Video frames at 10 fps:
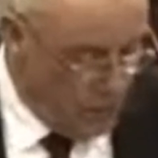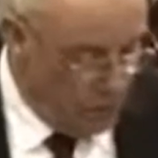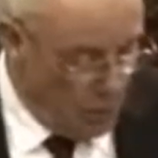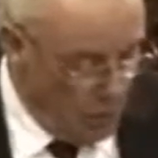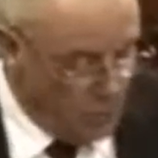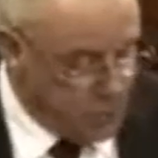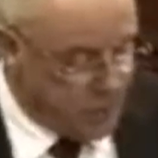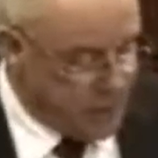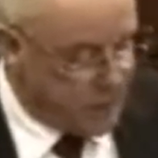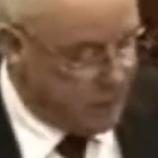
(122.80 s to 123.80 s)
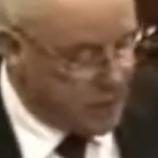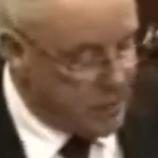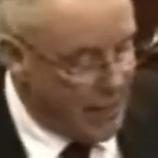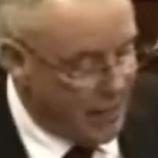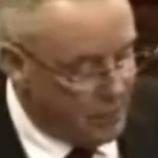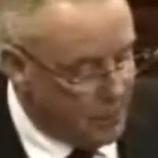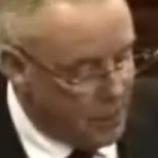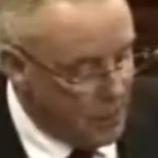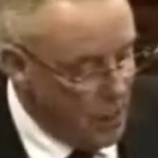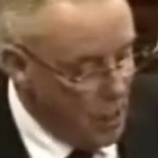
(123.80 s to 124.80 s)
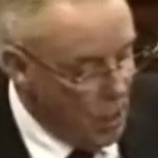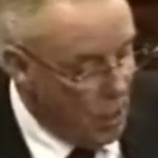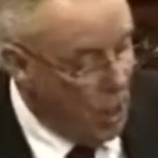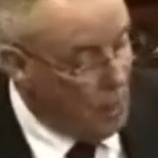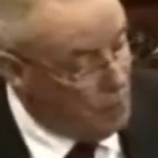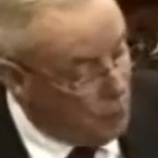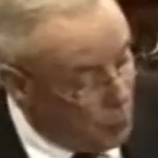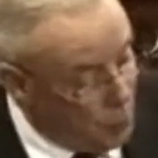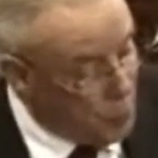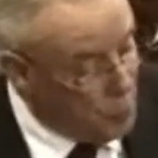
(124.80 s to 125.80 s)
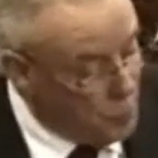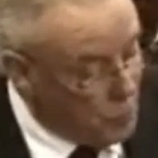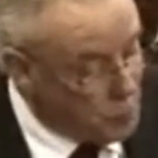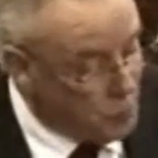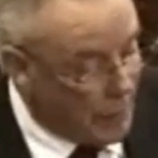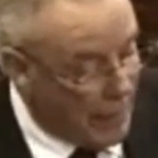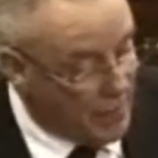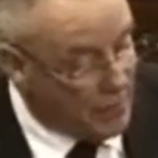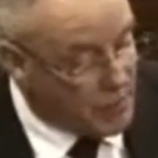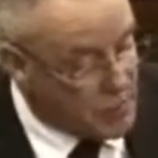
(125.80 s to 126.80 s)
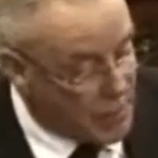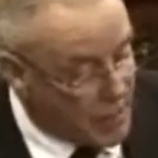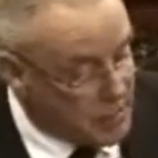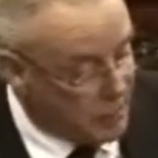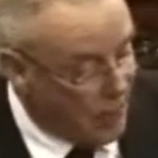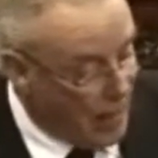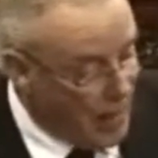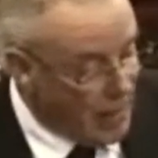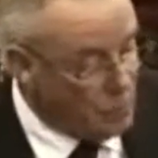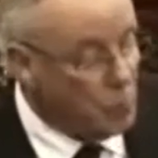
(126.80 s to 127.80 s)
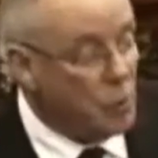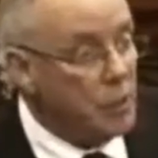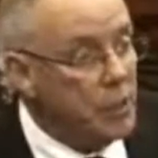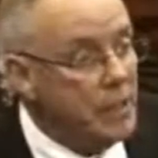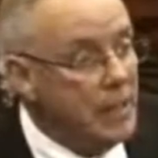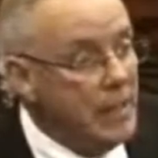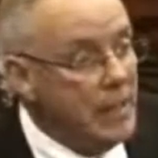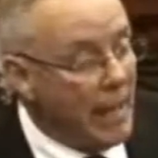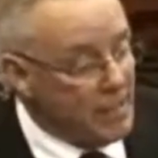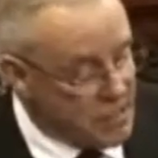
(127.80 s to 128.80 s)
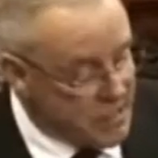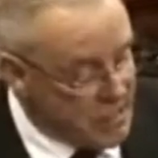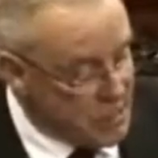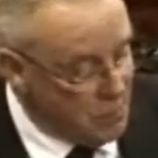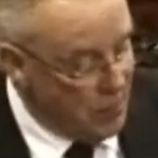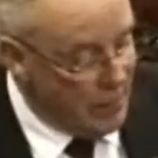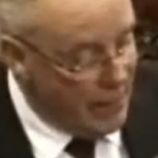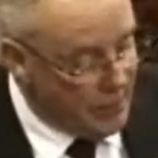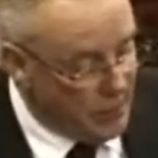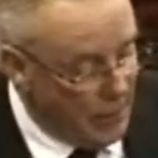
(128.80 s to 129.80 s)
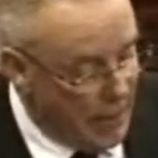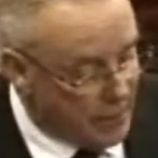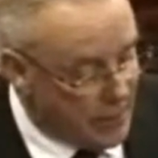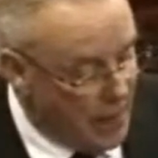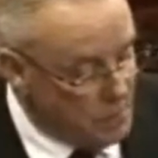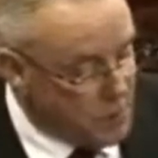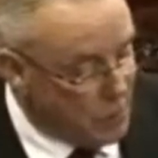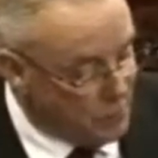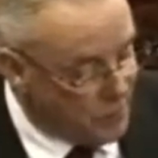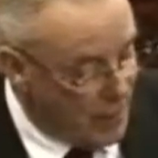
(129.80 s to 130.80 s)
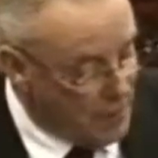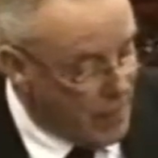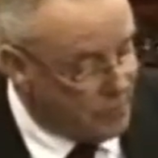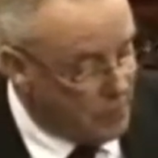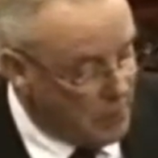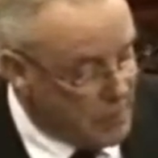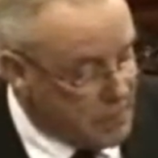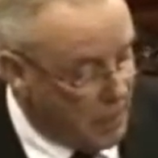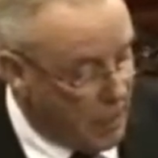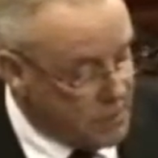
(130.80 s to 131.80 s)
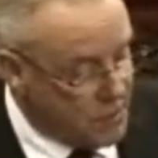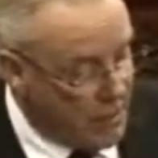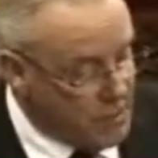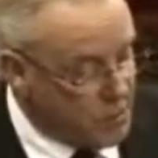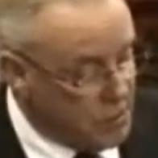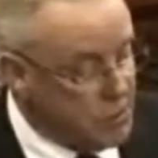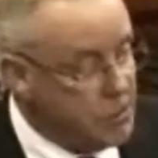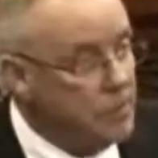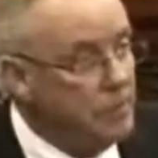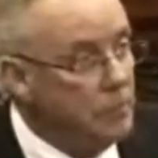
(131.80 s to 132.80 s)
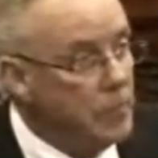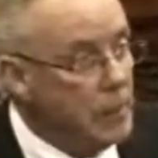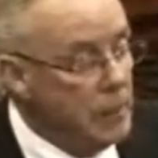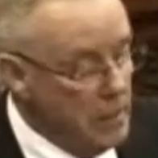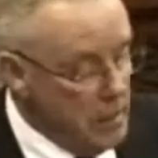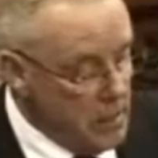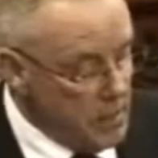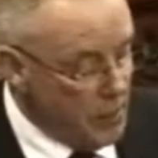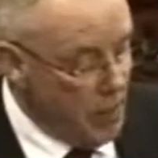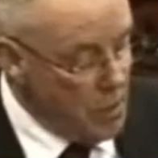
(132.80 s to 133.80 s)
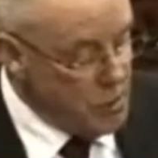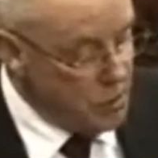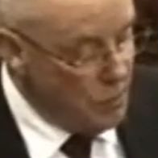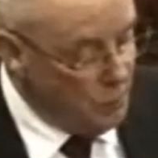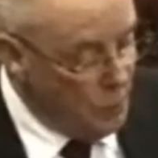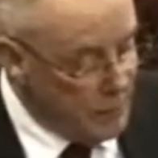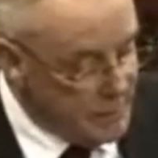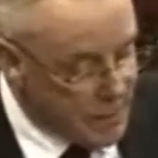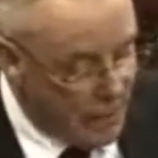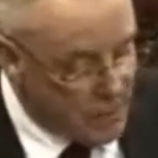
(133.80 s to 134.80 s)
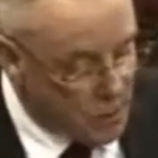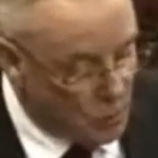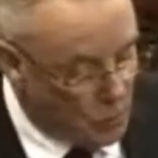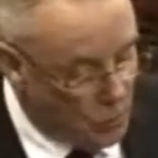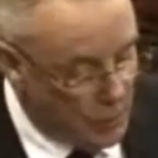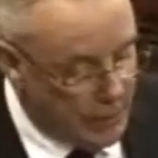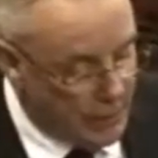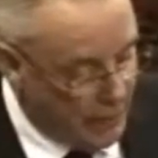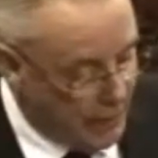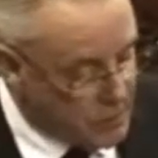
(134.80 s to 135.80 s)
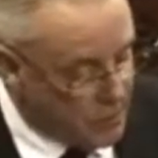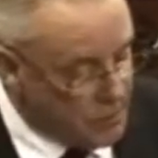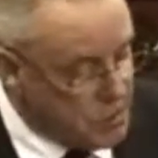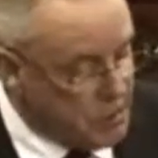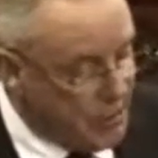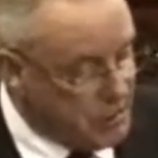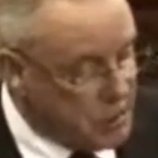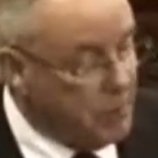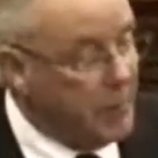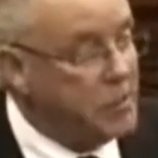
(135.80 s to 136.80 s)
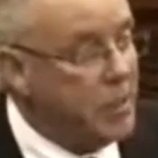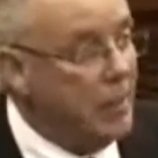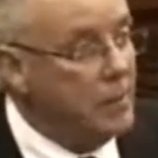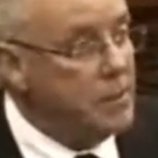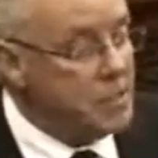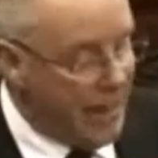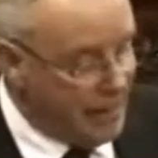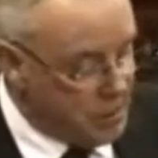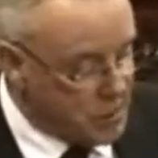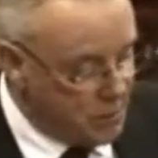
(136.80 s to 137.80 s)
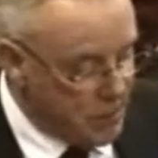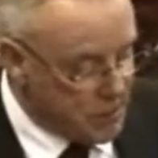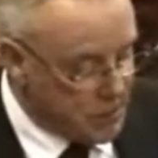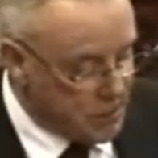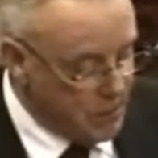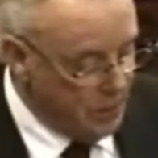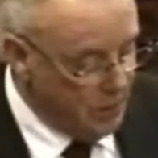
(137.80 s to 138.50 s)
and moral sense in this argument, I implore you not to allow the destruction of the hard work and sensible and ethical outcomes that have come out from these negotiations. The notion of winner takes all in elections needs to be challenged and dismissed.